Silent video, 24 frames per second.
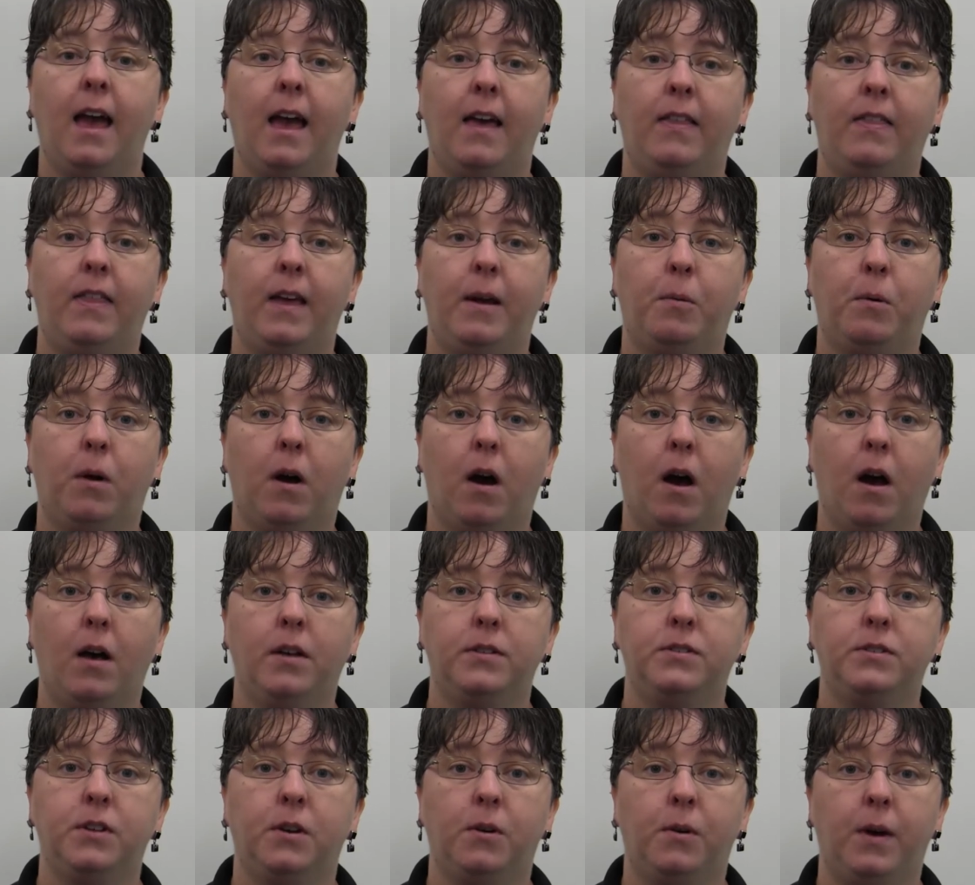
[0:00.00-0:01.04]
and they were
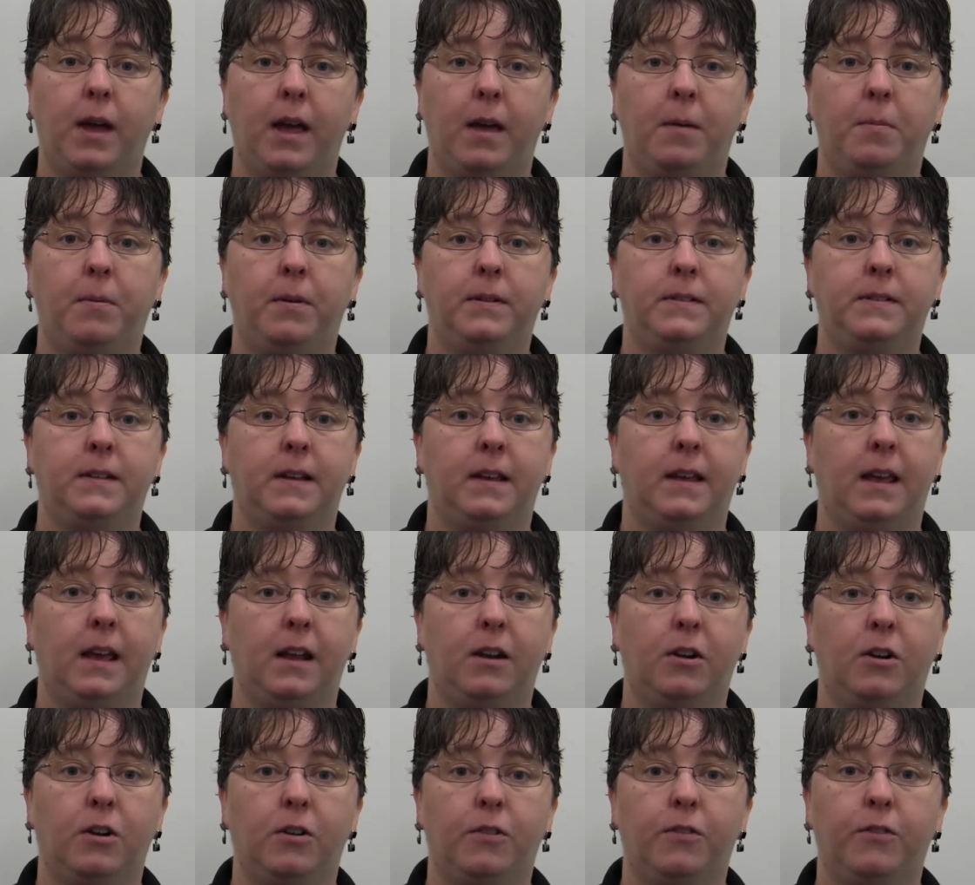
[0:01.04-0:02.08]
also able to
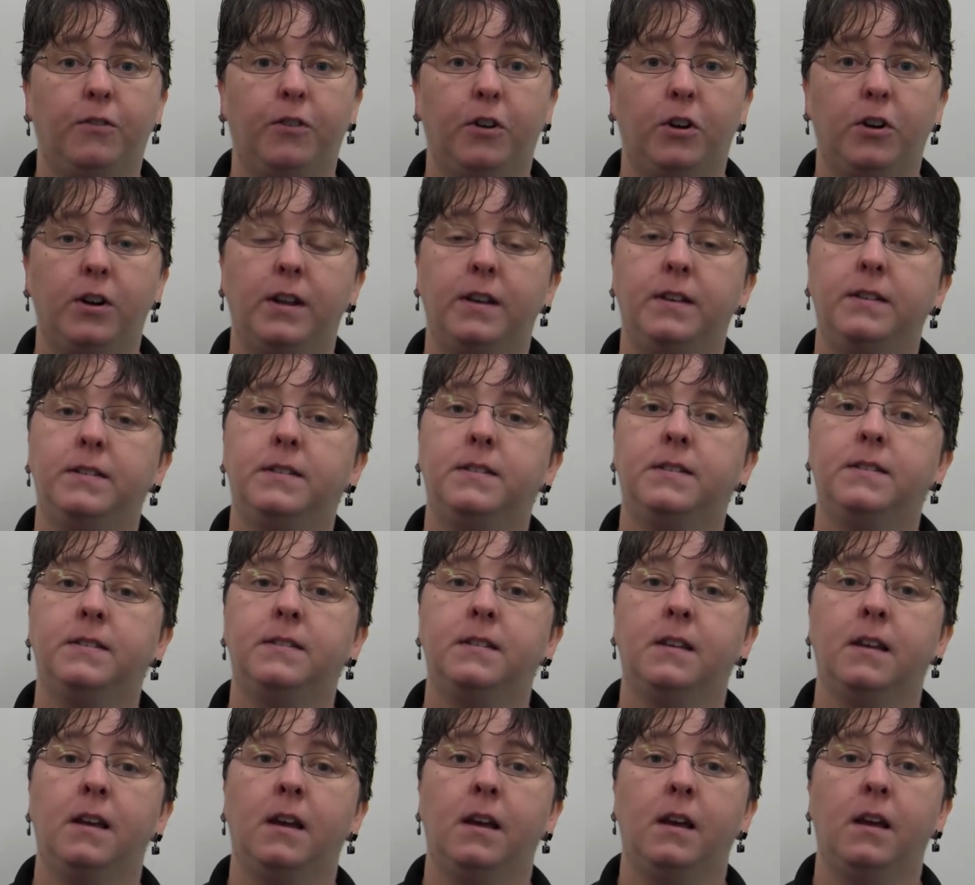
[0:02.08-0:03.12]
get her furnace